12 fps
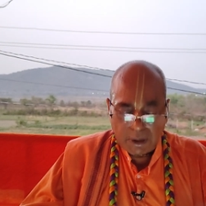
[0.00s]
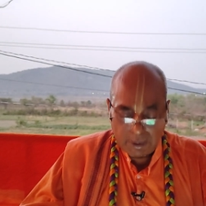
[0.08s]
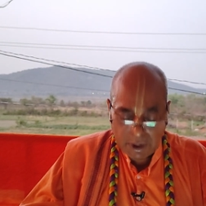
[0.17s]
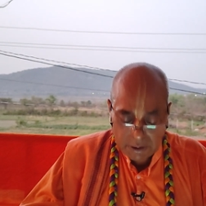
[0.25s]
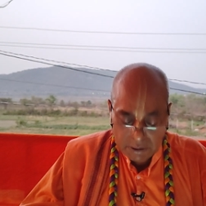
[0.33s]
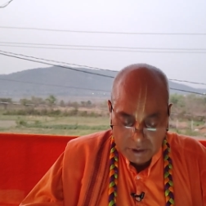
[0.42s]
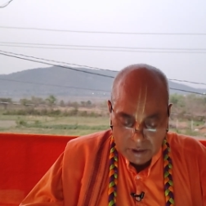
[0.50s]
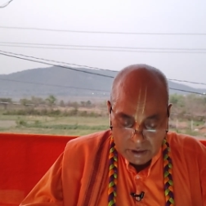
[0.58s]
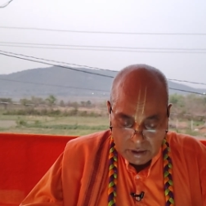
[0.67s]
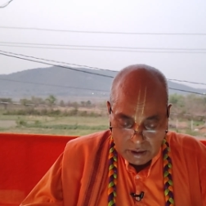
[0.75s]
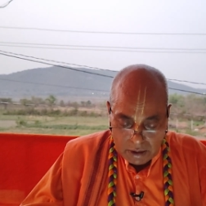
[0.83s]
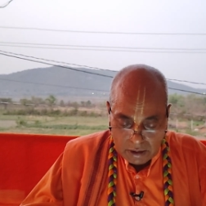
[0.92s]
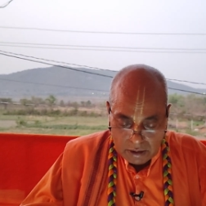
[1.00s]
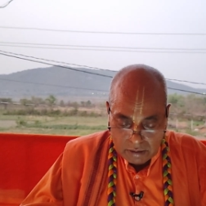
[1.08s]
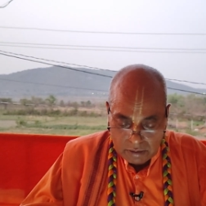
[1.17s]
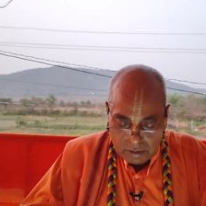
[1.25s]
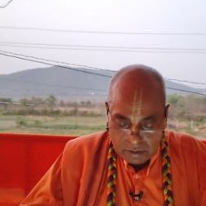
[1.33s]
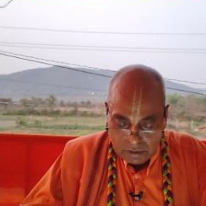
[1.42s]
nivas
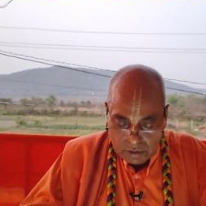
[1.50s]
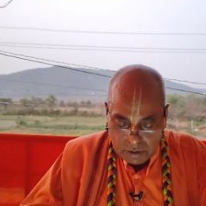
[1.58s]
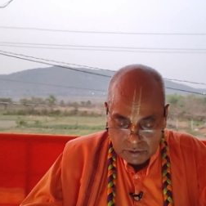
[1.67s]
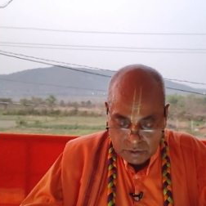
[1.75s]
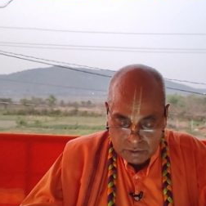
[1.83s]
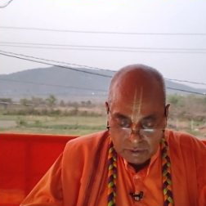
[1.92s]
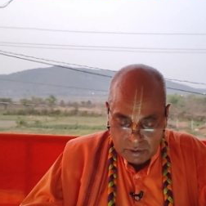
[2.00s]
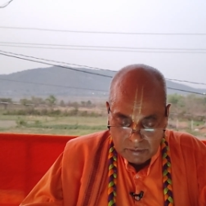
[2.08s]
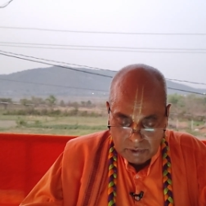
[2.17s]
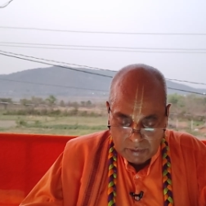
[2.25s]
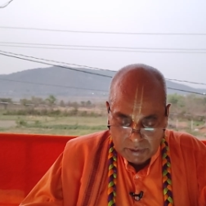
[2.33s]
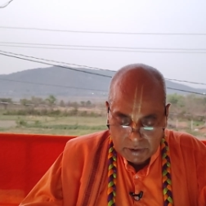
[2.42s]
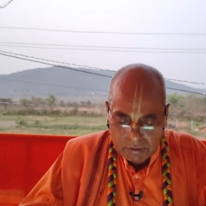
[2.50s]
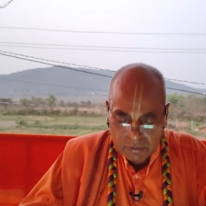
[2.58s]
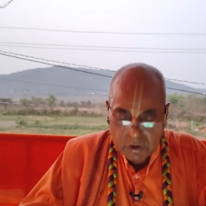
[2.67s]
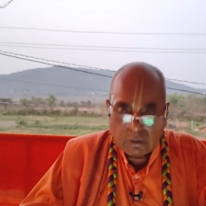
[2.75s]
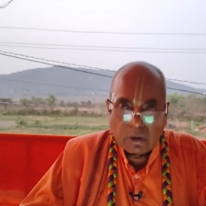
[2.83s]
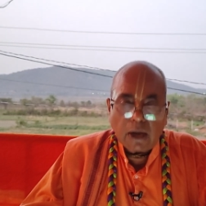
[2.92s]
astu bhavat
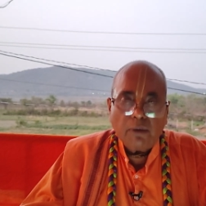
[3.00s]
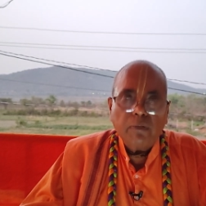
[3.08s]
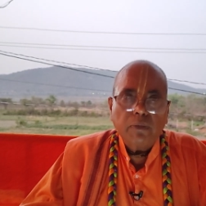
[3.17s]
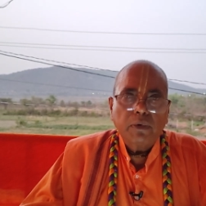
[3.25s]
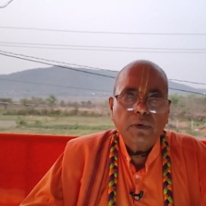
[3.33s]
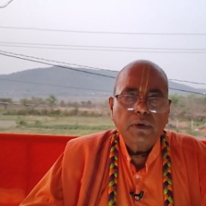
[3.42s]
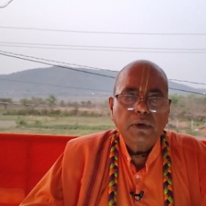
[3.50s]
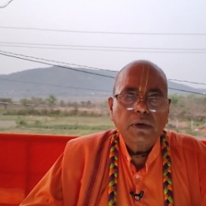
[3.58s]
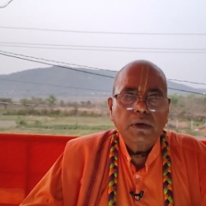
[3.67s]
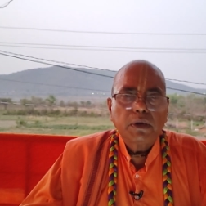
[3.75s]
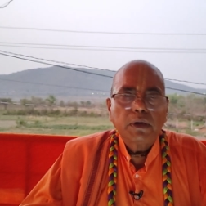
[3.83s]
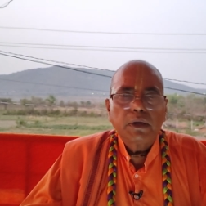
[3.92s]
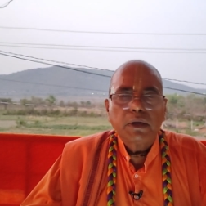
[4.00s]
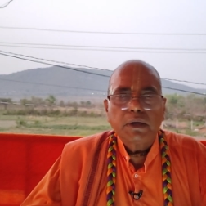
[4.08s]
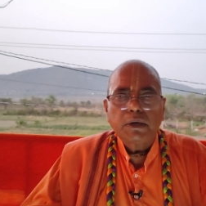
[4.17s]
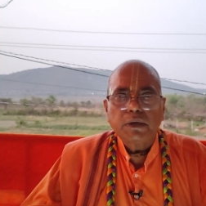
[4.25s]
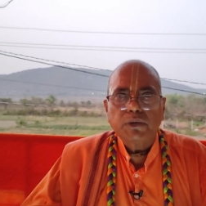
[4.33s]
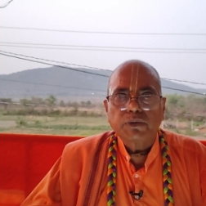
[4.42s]
anunam.
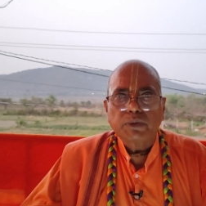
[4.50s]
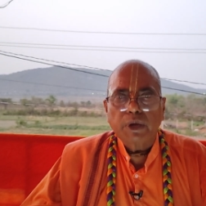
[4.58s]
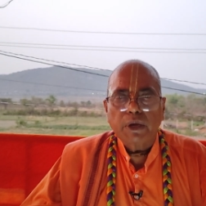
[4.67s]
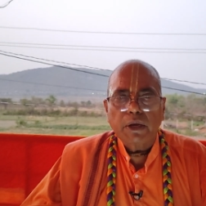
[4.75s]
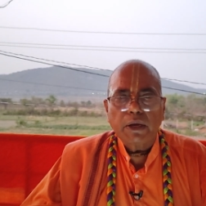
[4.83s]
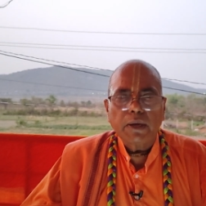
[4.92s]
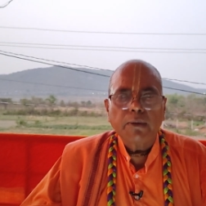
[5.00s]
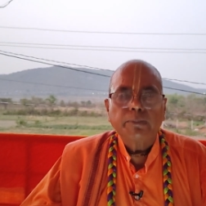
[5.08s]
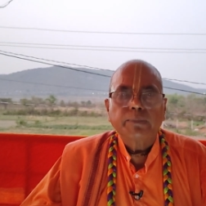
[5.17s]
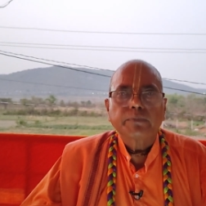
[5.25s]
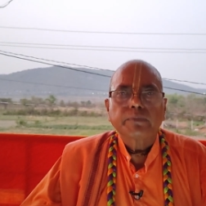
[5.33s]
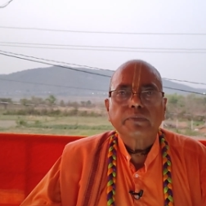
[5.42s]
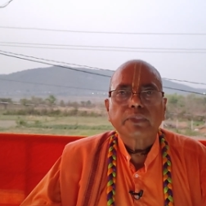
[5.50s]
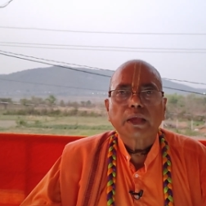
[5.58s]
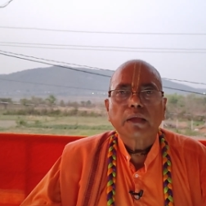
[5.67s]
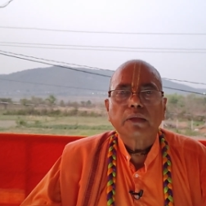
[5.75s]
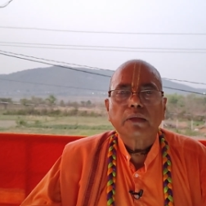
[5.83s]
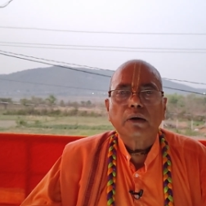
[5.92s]
In this way,
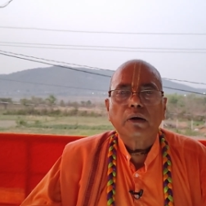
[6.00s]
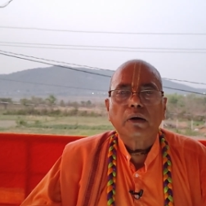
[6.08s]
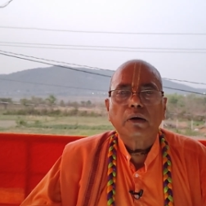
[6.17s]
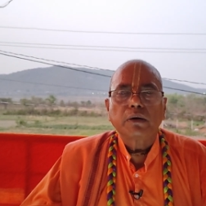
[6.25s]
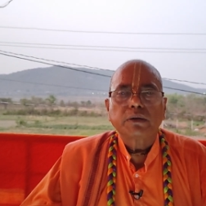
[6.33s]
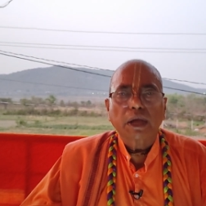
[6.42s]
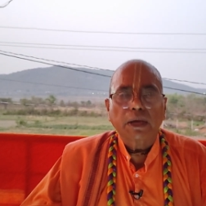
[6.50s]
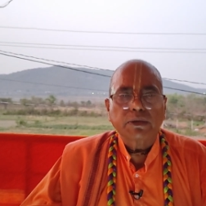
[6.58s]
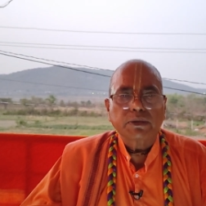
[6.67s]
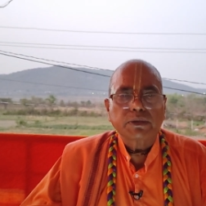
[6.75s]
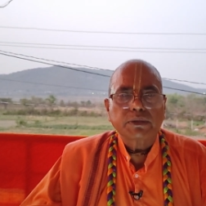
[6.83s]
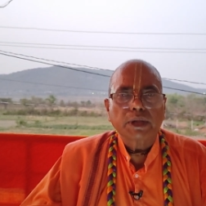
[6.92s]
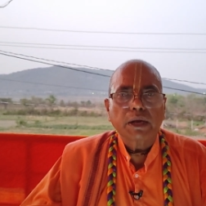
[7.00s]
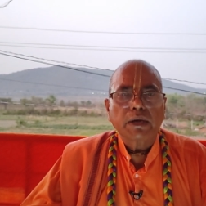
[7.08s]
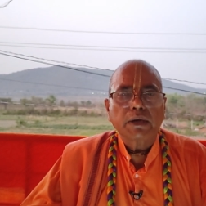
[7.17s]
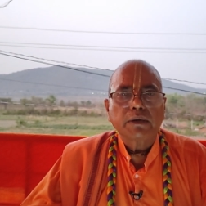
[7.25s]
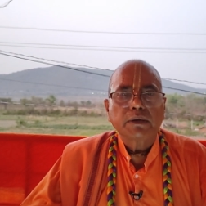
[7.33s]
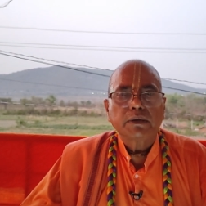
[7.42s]
the Lord sanctions that.
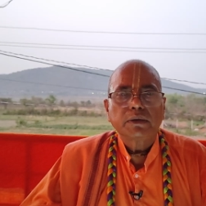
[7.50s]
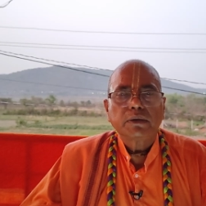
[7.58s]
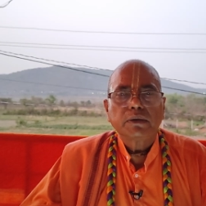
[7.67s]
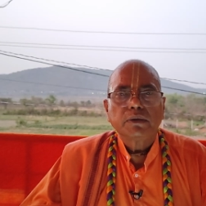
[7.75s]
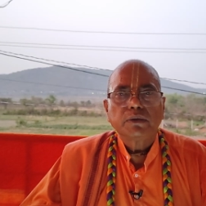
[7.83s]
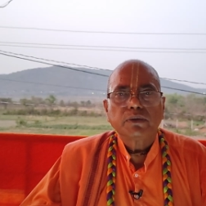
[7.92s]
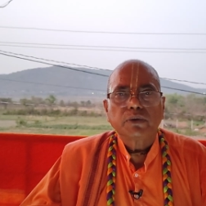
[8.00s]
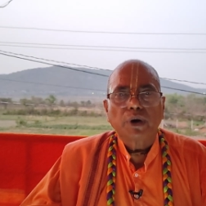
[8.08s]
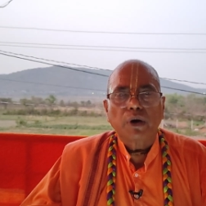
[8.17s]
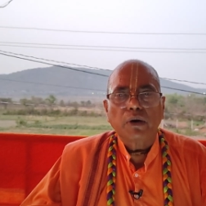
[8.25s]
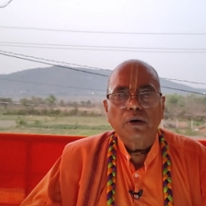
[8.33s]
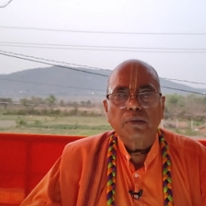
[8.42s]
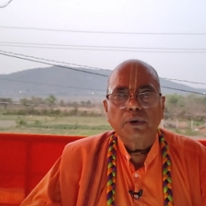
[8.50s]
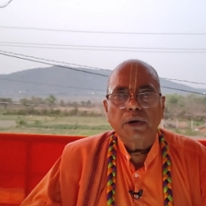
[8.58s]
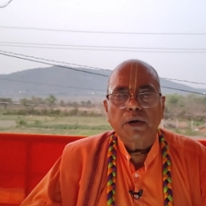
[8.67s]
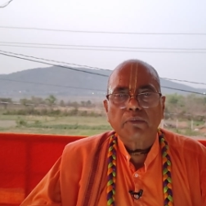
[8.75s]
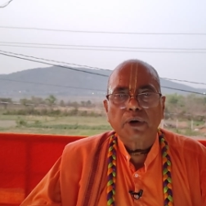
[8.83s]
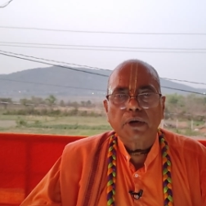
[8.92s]
So Nalakuba
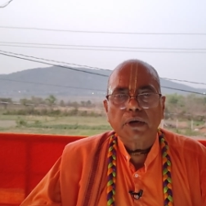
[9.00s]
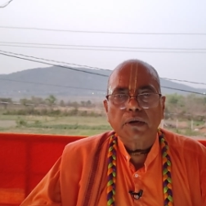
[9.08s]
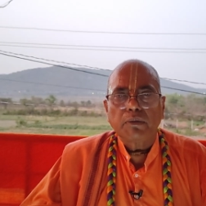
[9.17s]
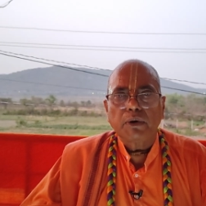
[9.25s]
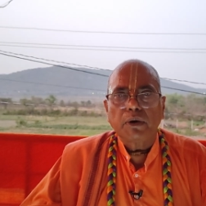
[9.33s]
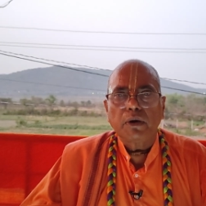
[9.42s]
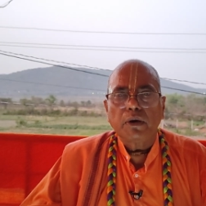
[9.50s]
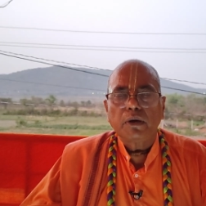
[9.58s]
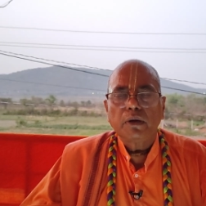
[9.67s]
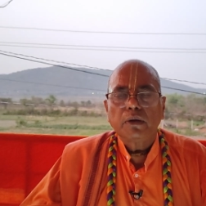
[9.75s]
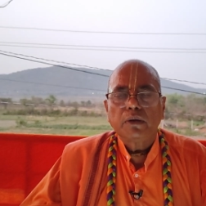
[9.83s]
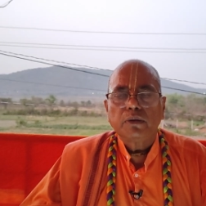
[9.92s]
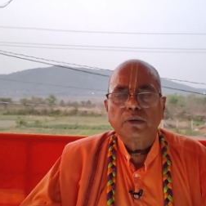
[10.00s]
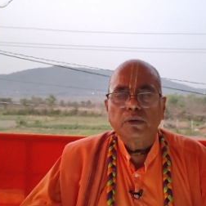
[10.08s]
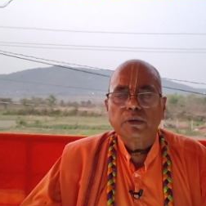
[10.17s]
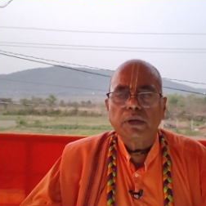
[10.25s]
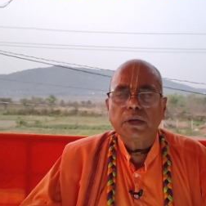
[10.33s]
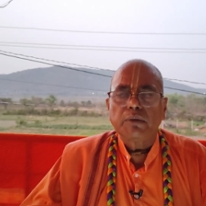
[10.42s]
and Manigriva,
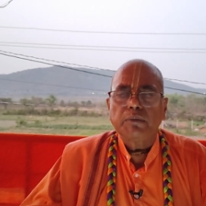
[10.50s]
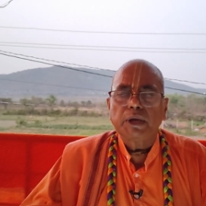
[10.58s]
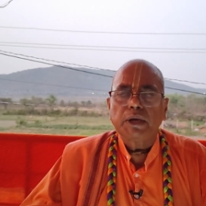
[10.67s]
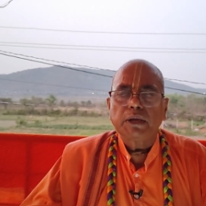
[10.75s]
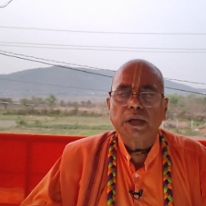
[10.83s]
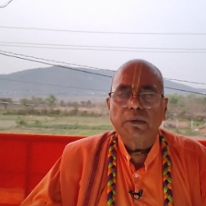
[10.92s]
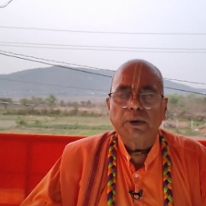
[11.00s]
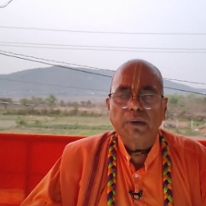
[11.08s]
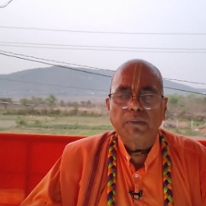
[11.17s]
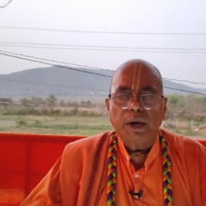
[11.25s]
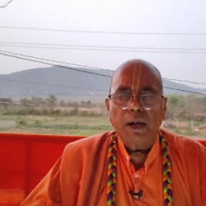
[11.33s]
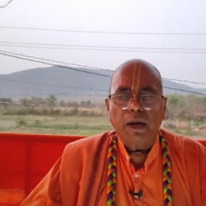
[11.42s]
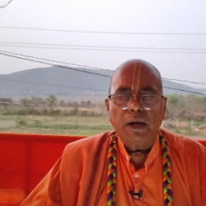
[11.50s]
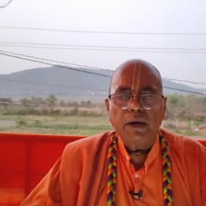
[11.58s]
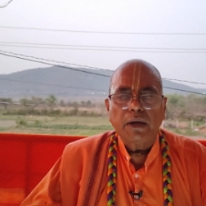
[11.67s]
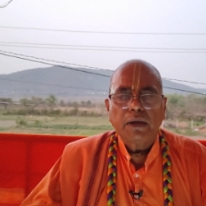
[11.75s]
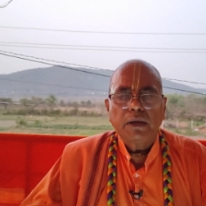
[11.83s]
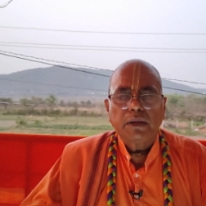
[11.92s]
though they remain in the heavenly planet,
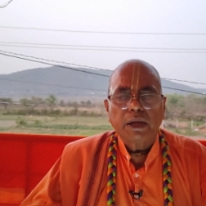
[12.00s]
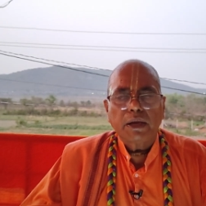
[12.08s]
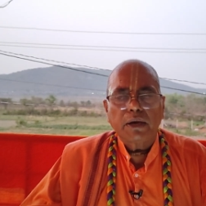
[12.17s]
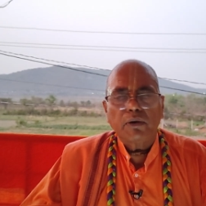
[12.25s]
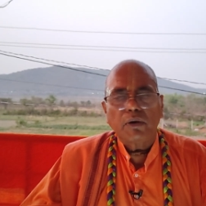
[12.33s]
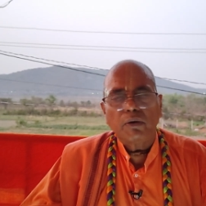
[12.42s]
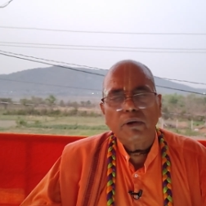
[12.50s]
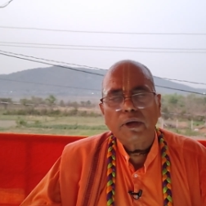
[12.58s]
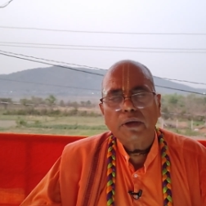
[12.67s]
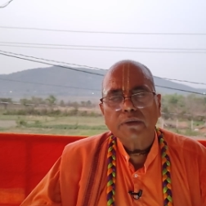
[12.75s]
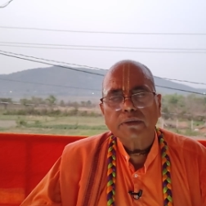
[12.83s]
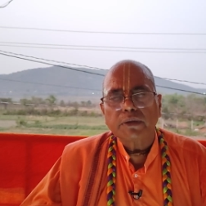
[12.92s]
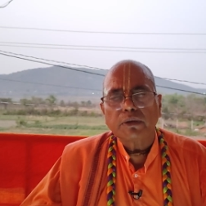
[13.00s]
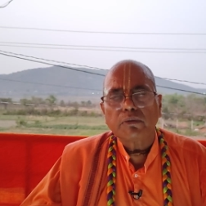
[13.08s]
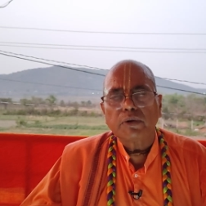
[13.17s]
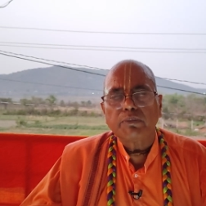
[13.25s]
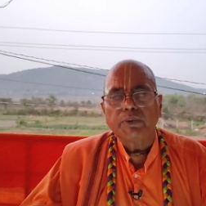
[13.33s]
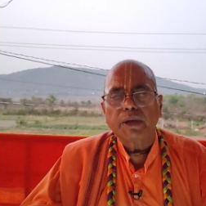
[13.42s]
they are always
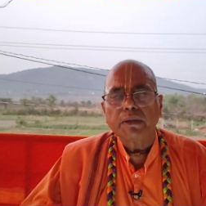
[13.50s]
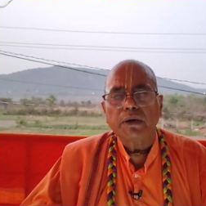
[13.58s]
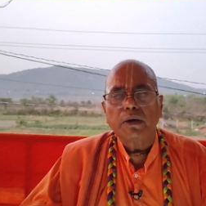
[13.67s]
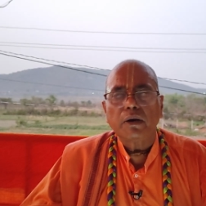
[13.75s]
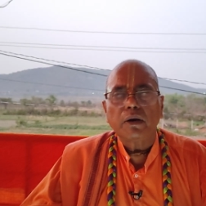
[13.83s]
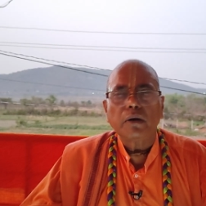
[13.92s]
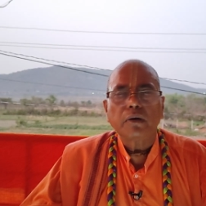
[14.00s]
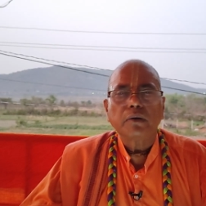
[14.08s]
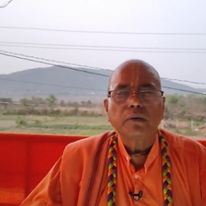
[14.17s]
glorifying the Lord